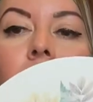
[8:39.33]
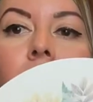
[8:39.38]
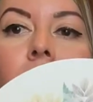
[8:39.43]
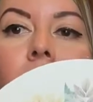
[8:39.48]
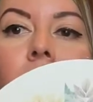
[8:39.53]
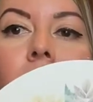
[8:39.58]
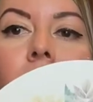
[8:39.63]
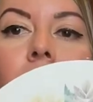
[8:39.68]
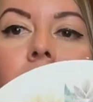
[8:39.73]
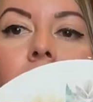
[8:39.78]

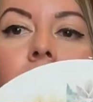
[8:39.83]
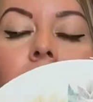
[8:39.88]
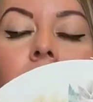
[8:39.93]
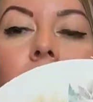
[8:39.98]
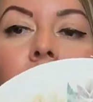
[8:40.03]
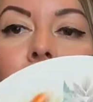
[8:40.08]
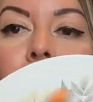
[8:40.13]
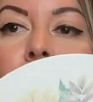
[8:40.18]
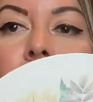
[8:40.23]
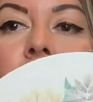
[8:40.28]
You see the
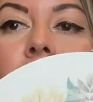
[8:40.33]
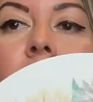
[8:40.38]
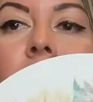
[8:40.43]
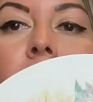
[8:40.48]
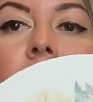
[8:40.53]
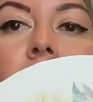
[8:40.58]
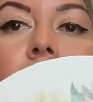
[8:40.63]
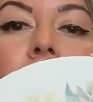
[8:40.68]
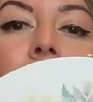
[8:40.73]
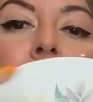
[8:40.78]
difference?
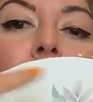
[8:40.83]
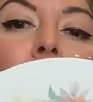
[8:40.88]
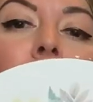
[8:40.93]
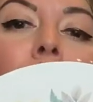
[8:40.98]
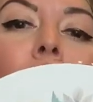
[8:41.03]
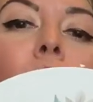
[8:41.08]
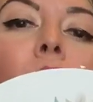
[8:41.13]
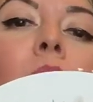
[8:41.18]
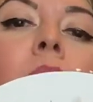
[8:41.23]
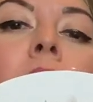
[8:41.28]
This is
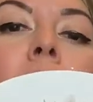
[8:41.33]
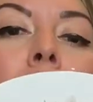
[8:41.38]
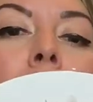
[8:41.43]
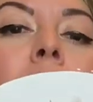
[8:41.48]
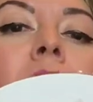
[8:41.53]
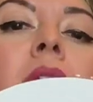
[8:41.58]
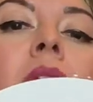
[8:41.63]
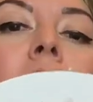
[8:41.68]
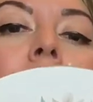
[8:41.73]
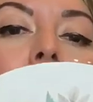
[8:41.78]
no
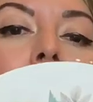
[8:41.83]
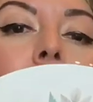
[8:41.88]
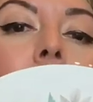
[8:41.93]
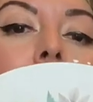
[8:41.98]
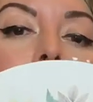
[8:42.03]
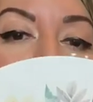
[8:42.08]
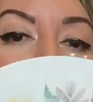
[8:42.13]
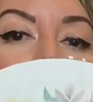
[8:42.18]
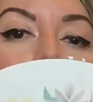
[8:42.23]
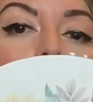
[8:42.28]
laminating
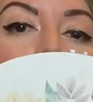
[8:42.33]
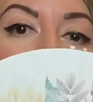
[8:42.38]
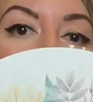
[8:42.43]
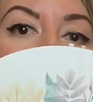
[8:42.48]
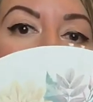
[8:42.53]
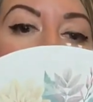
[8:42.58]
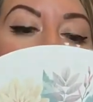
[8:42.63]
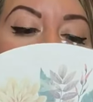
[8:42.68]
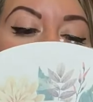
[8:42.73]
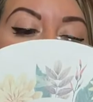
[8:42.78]

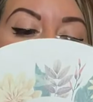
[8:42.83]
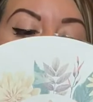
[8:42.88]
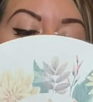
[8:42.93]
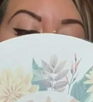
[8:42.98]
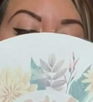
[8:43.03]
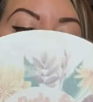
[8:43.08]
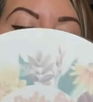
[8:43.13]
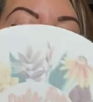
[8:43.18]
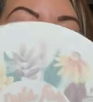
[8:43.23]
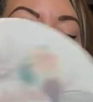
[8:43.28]
paper.
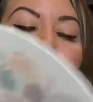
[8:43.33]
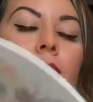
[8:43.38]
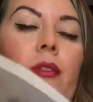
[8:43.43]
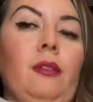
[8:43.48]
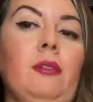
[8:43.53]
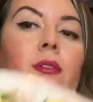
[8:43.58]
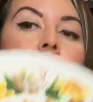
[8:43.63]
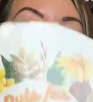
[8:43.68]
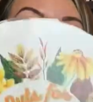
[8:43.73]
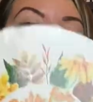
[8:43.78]

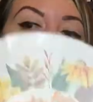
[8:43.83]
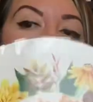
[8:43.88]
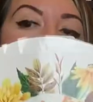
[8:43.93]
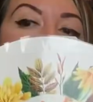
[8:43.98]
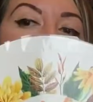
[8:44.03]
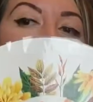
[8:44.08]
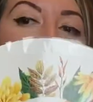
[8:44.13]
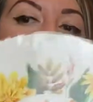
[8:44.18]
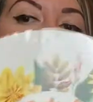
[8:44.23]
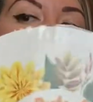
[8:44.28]
And this is
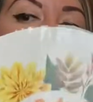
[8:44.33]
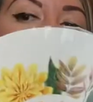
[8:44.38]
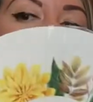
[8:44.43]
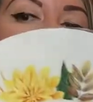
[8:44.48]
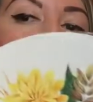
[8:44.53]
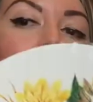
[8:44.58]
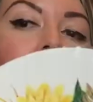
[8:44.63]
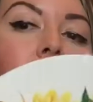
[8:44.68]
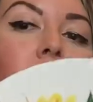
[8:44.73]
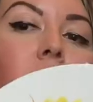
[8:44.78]
with
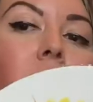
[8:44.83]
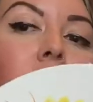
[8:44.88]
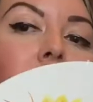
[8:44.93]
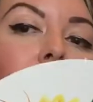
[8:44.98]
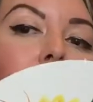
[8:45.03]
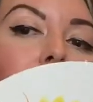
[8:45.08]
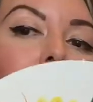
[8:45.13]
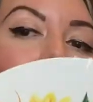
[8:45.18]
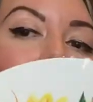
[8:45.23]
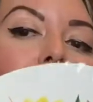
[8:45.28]
laminating
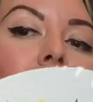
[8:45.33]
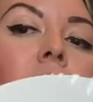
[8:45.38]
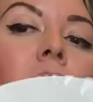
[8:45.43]
paper.